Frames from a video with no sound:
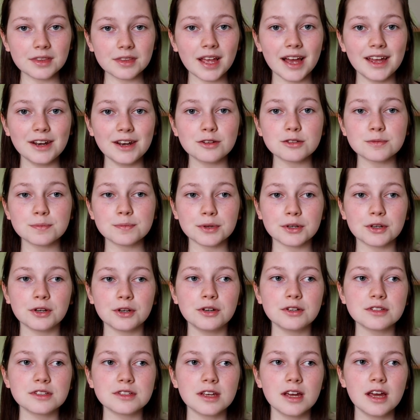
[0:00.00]
and it was
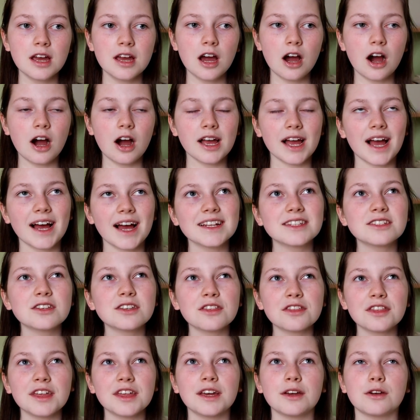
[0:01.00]
because I had to
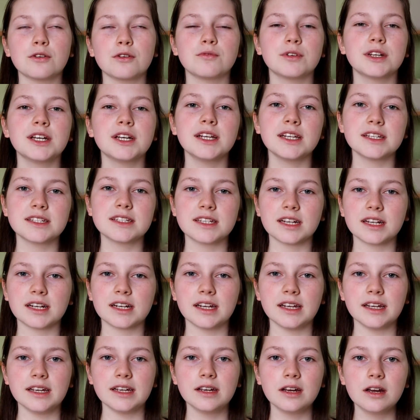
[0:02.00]
think
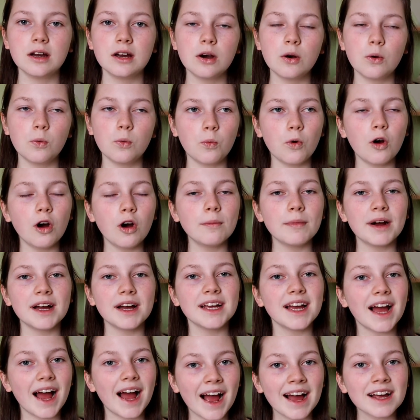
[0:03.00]
realistically, what am
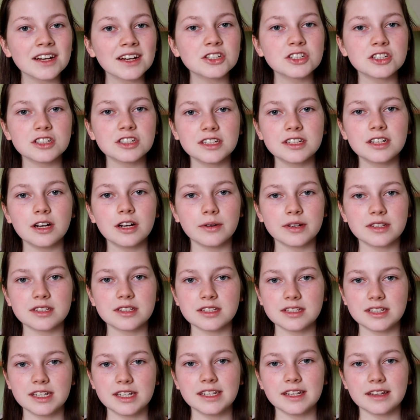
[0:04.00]
I actually going
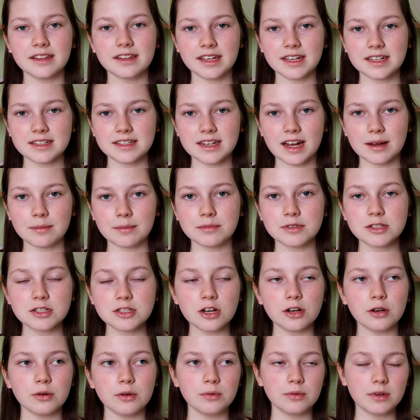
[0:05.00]
to need in the exam?
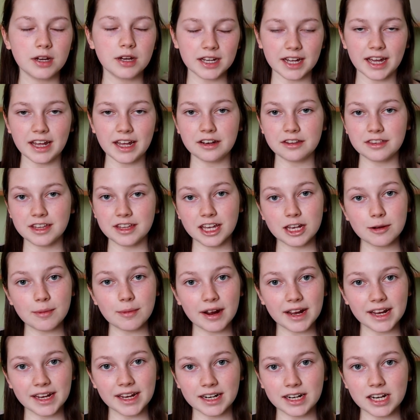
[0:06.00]
So again, thinking
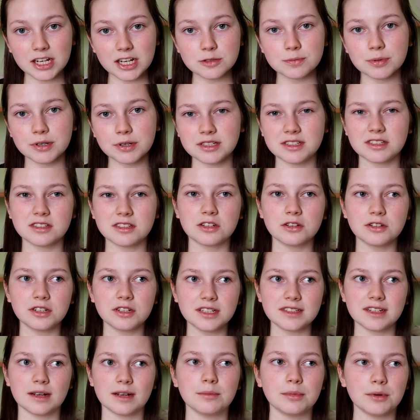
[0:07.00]
about English, because it's a good
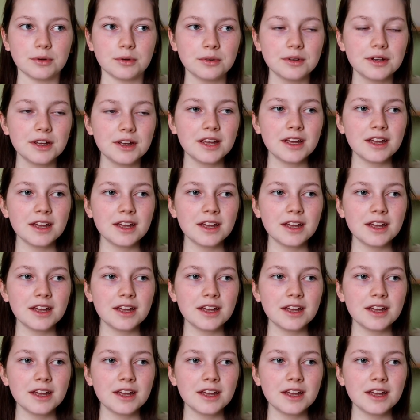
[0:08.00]
example,